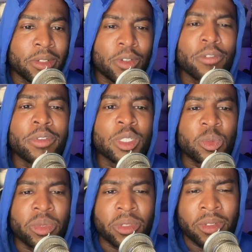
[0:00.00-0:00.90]

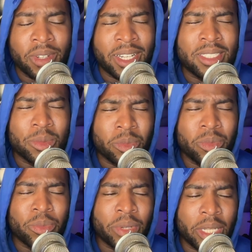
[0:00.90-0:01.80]
Visible. I should
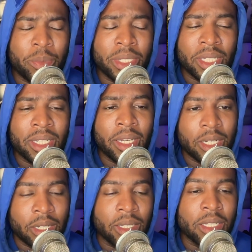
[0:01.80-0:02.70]
probably put that down in
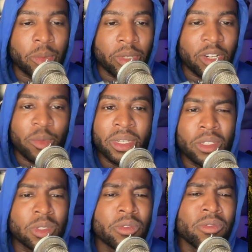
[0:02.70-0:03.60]
a link, but I've been
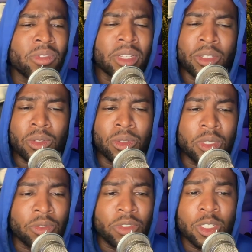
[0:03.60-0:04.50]
using
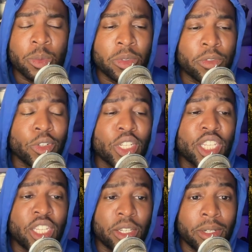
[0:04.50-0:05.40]
Visible for
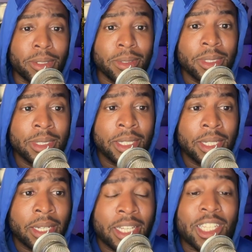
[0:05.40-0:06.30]
years,
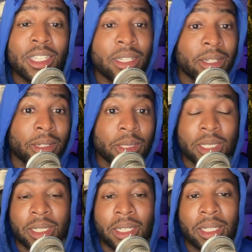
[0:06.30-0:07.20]

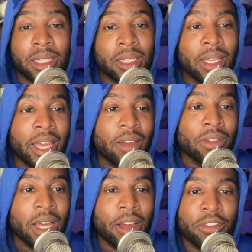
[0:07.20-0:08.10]
and they have
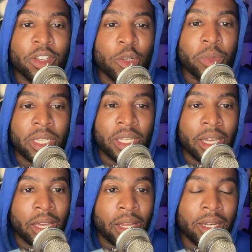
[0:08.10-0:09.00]
not failed me
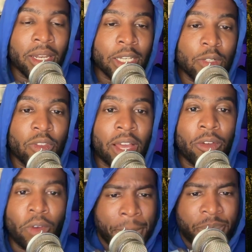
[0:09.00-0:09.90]
yet. Nice flat
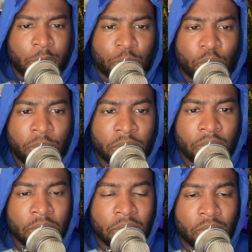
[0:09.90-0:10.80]
rate.
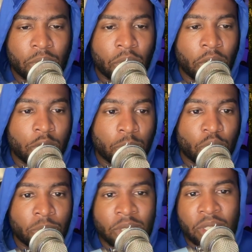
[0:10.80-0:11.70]
Subscriptions, those are all the
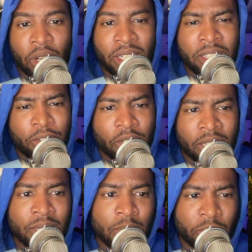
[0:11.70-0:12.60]
subscriptions. Now I did forget
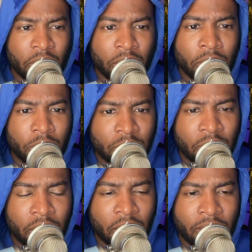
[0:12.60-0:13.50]
something. I noticed
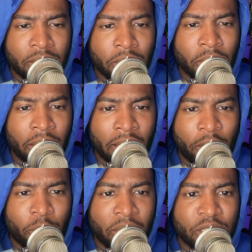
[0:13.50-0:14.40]
that I don't have
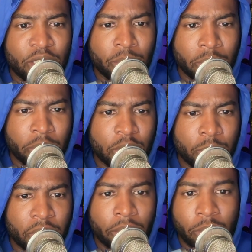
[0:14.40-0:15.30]
my gym membership in
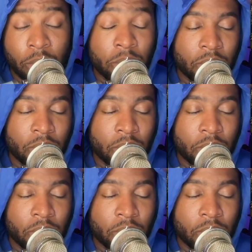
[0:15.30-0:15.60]
here, which is